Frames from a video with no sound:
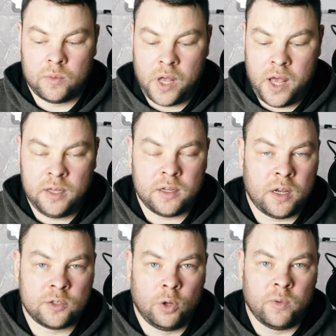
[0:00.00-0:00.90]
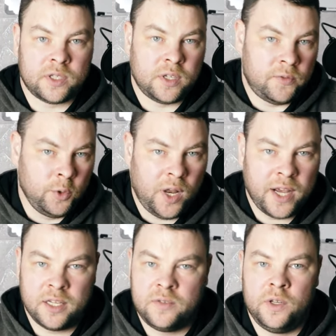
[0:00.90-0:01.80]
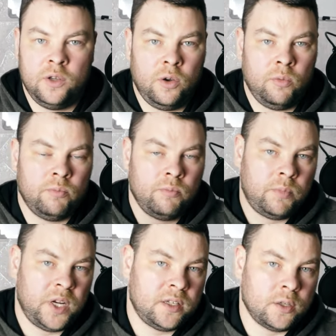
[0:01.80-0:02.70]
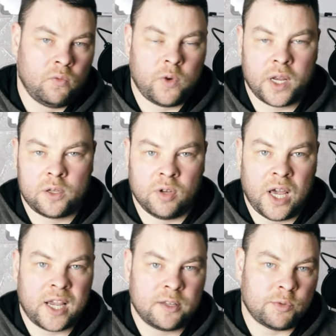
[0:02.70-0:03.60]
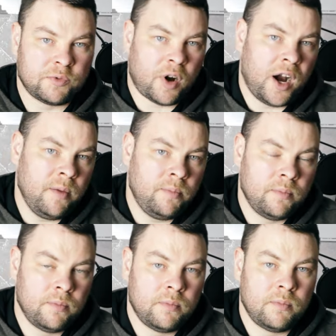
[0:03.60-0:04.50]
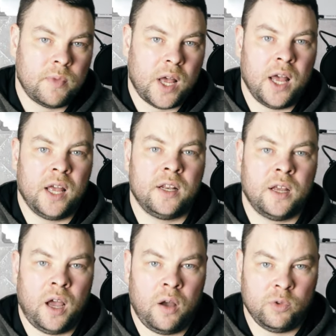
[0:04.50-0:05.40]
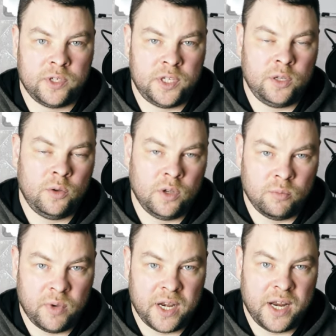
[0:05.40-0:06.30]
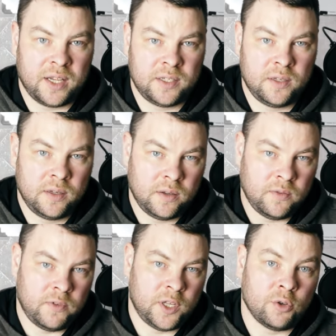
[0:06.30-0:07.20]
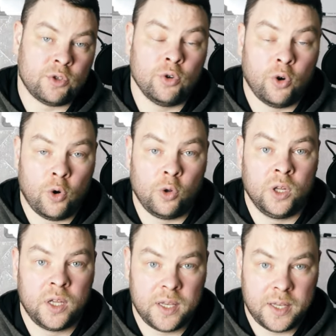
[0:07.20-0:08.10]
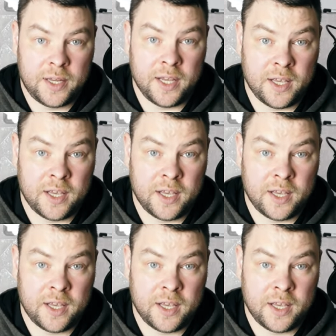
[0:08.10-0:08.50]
And as always, if you like this video, please don't forget to like and subscribe, and I will see you in my next video. You all take